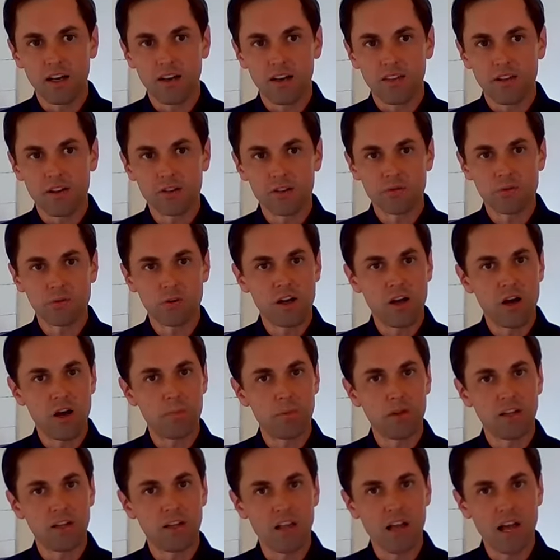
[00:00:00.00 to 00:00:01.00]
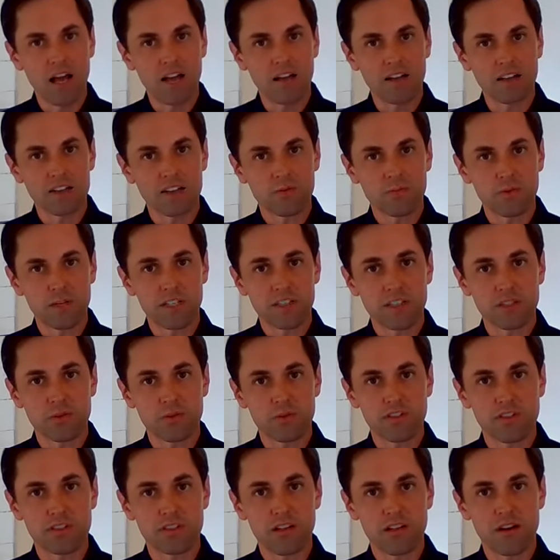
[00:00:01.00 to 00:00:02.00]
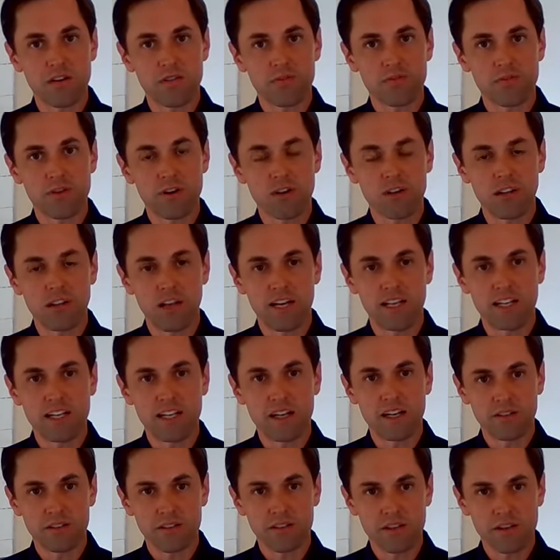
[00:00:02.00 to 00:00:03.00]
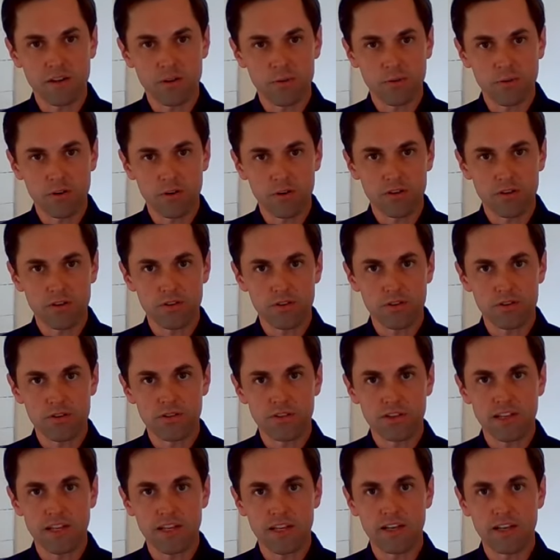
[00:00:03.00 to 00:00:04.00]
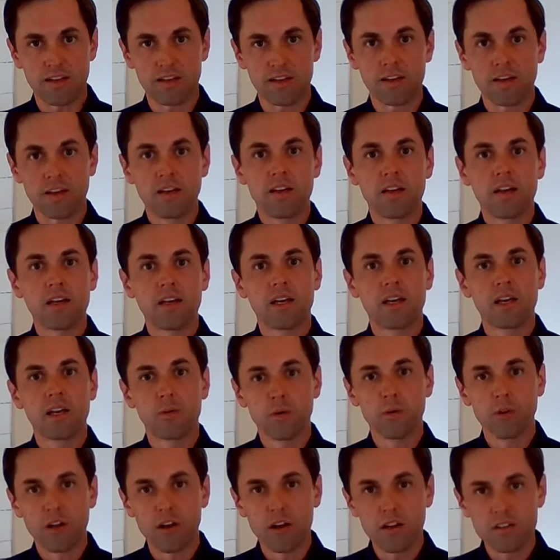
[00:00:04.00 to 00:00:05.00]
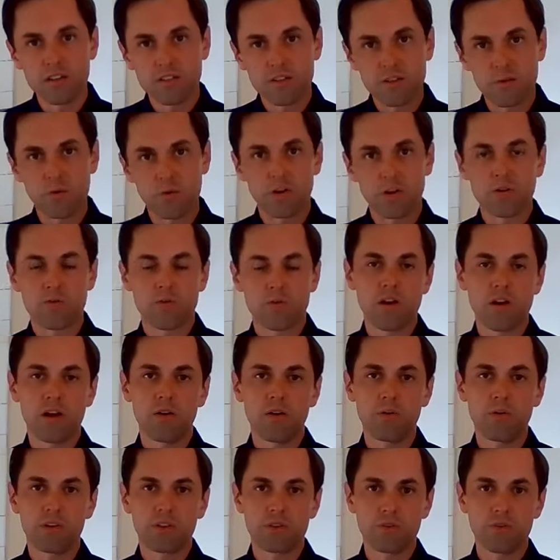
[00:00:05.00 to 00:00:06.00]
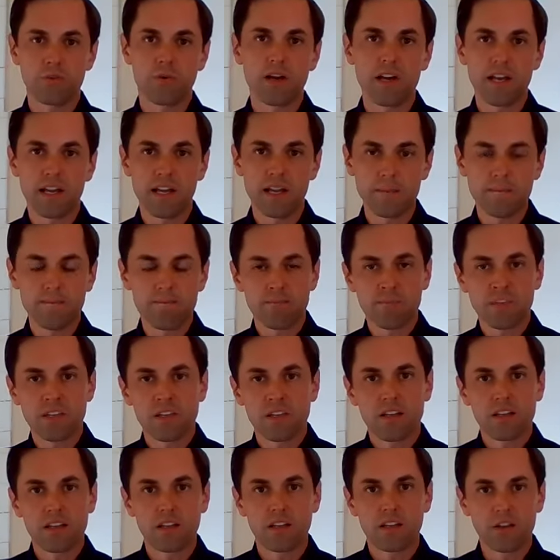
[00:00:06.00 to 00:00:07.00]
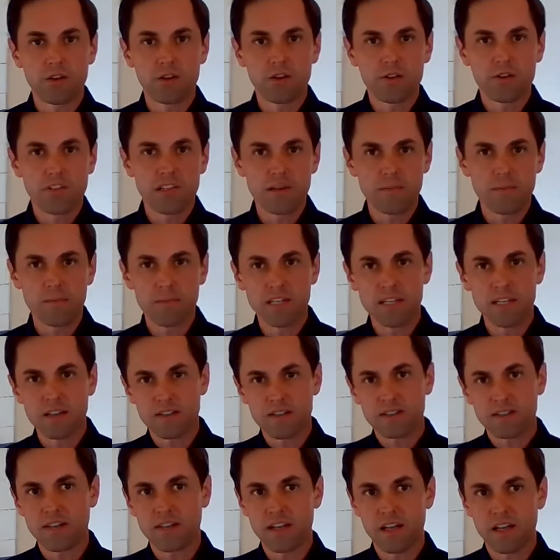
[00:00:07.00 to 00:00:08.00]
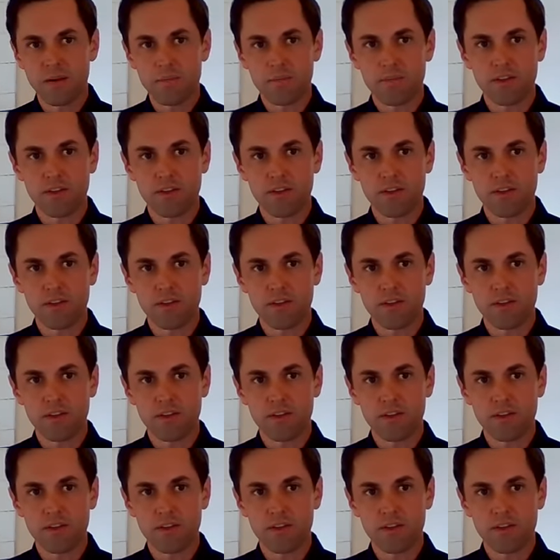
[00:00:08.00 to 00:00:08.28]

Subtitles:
Those will help a lot, especially with our frontline healthcare workers, and will also work well with the way, you know, UTMB has set up